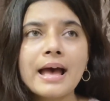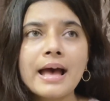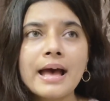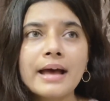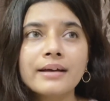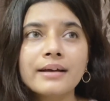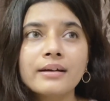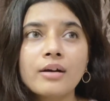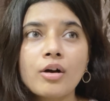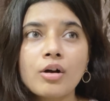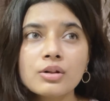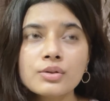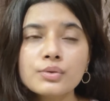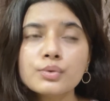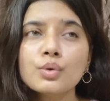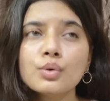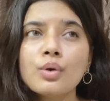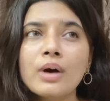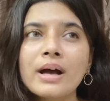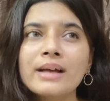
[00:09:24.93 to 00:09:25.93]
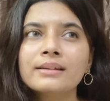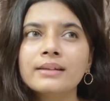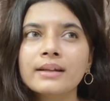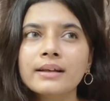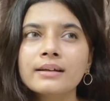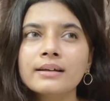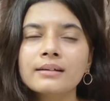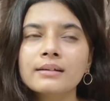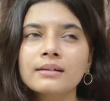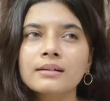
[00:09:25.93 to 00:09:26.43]
And also I
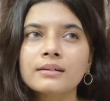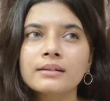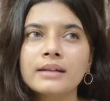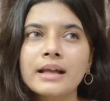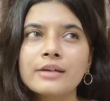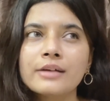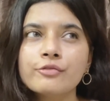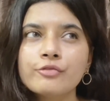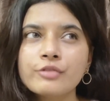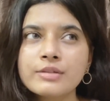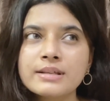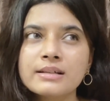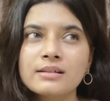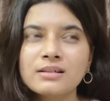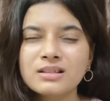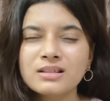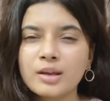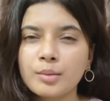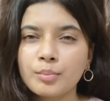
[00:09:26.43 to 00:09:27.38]
think that physical